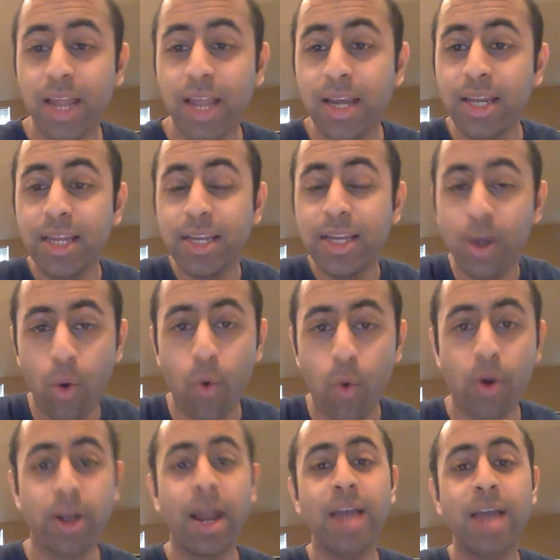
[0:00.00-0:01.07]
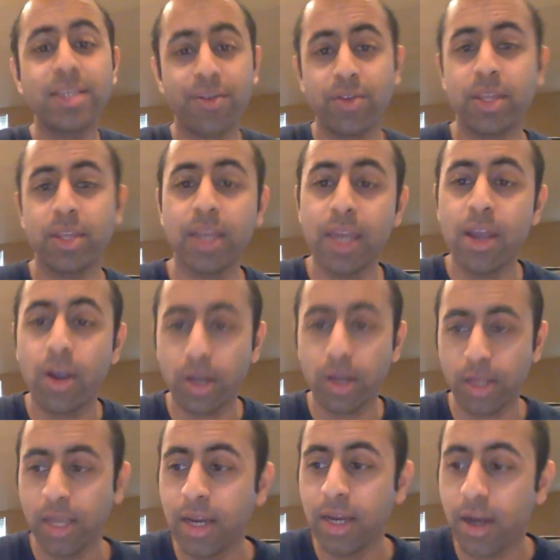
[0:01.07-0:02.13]
I need to organize everything here and
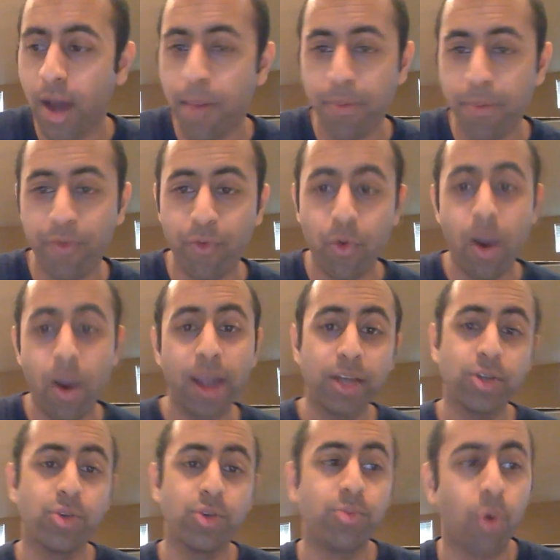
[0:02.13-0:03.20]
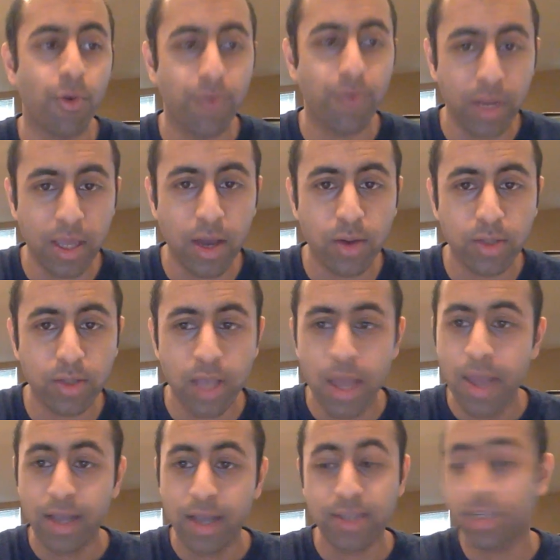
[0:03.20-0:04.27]
clean it up before I can do more videos
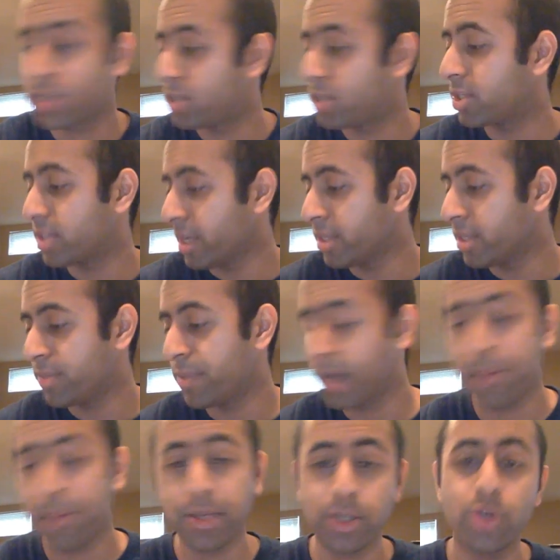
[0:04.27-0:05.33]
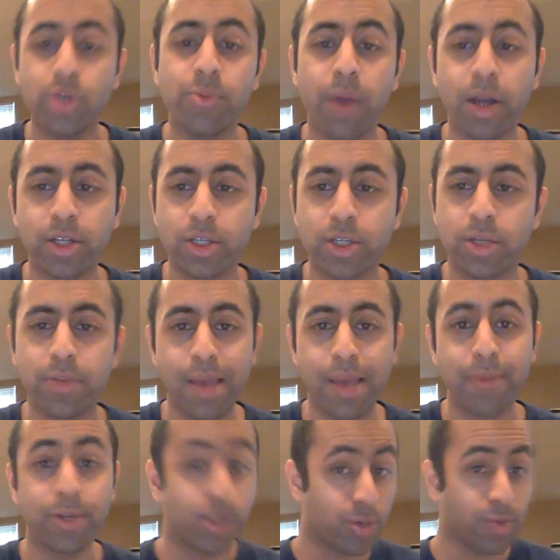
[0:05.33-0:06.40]
because it's just it's becoming too much to be
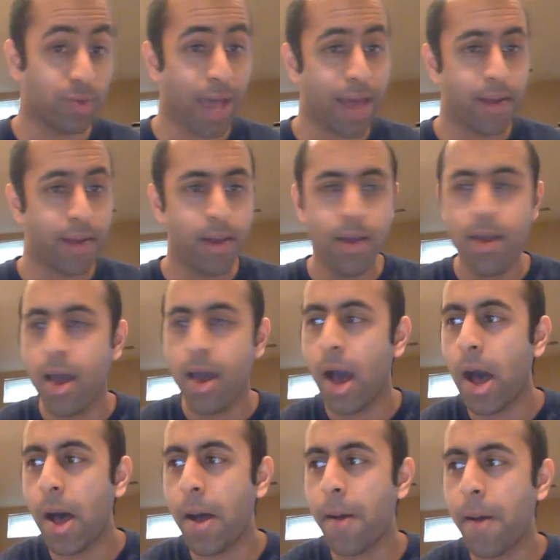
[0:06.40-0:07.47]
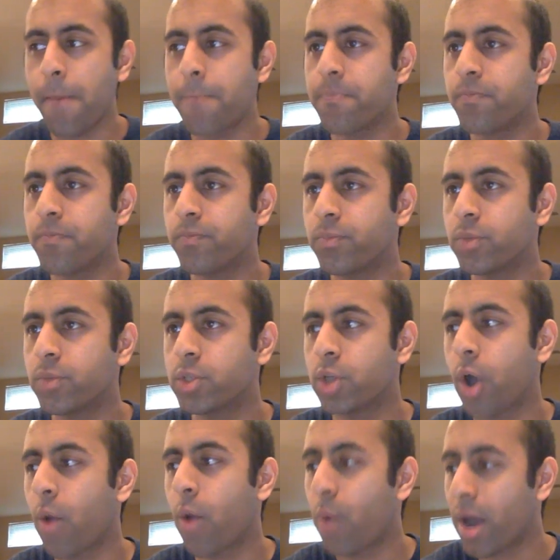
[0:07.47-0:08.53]
able to do that. Um,
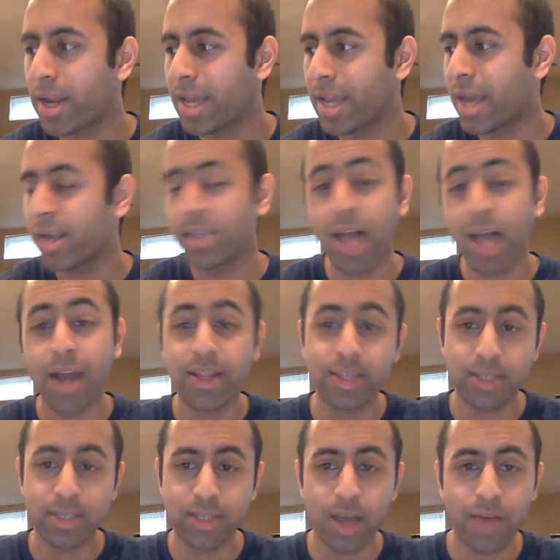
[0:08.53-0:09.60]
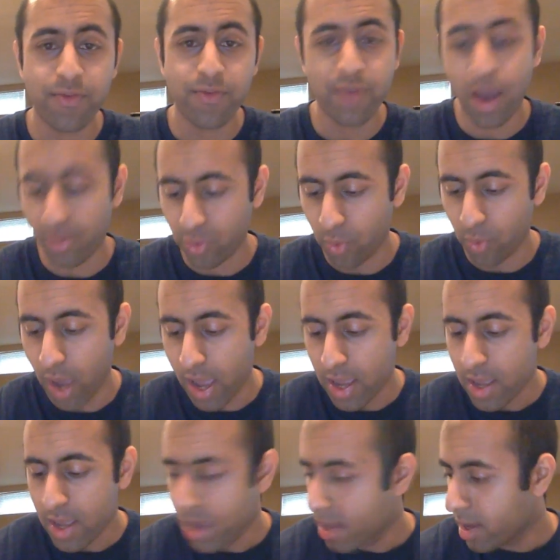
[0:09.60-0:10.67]
so I want to get a lot of the stuff out the
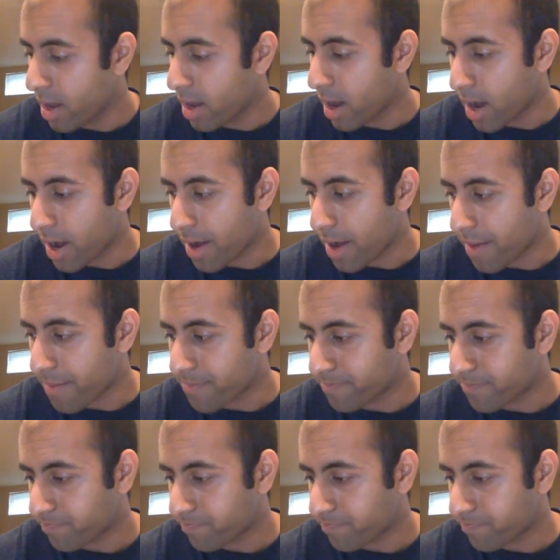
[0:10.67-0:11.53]
way um,